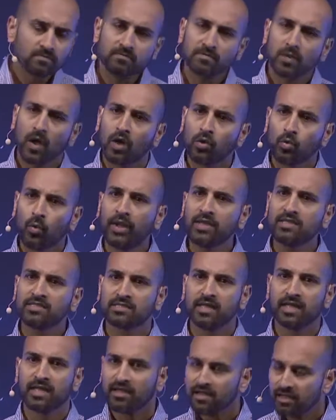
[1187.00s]
On
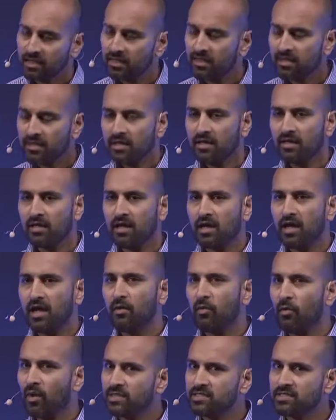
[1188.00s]
Wednesday,
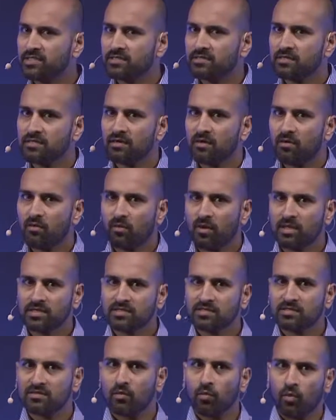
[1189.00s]

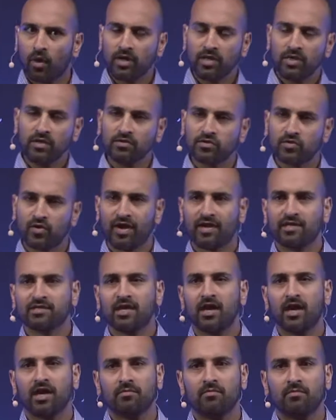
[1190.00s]
one user at a
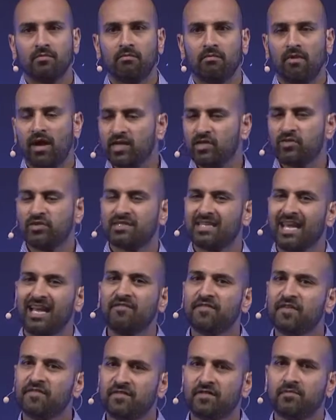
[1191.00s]
time, I do a 10,
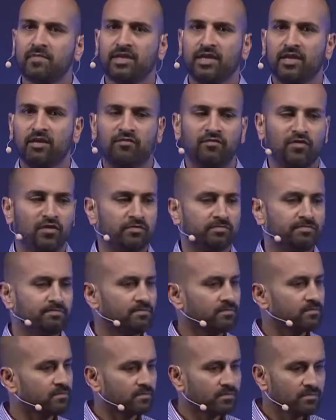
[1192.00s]
15-minute interview.
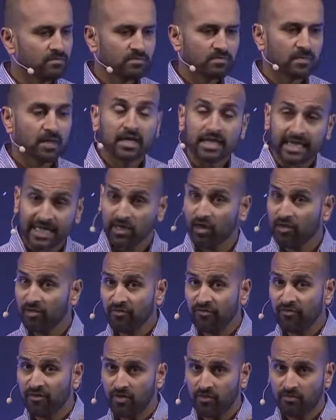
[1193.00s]
Get on the
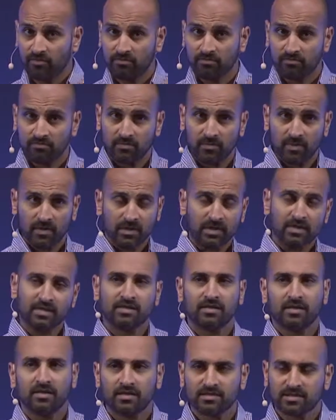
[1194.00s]
phone.
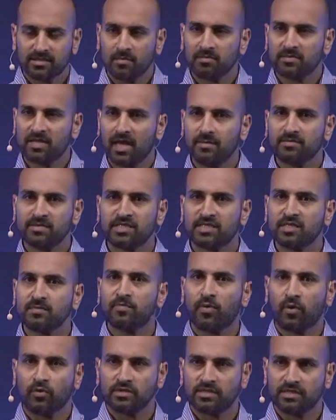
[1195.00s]
Sometimes it's in
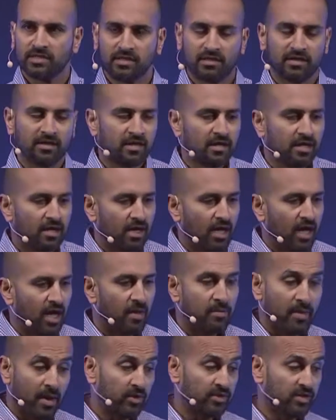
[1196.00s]
person. I
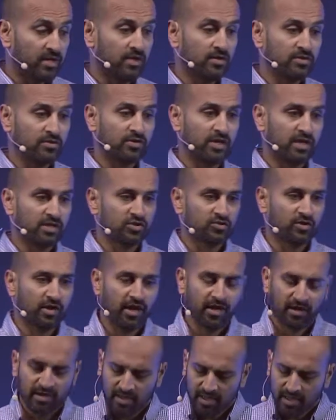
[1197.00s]
met with the user
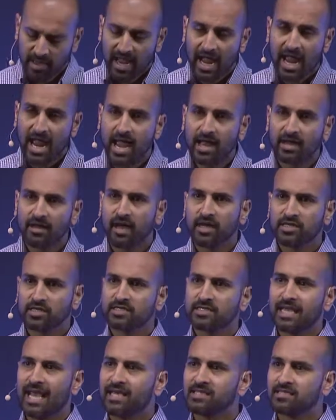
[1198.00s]
yesterday. And I
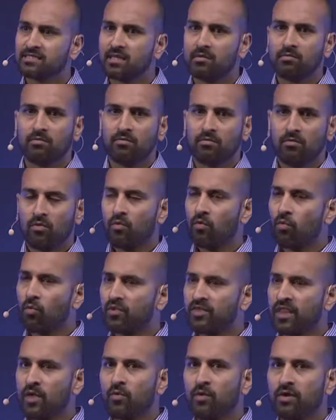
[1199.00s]
just ask them
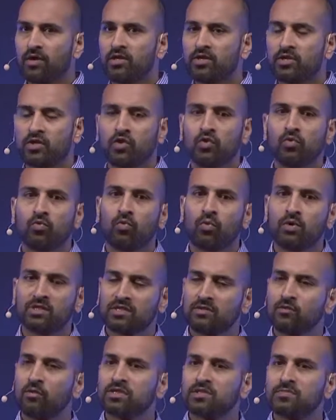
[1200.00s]
what they want to do,
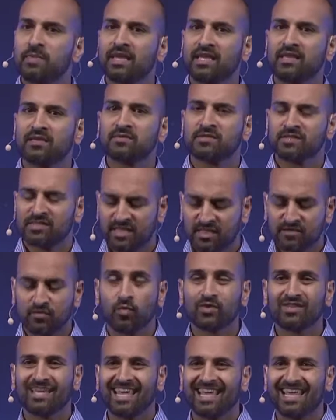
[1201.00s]
what's making them successful,
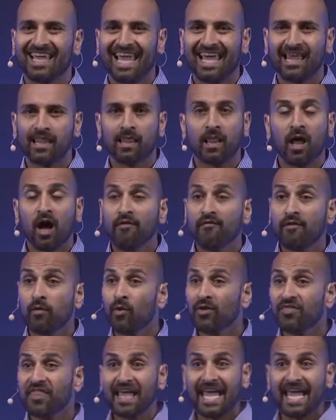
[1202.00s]
what they love and what they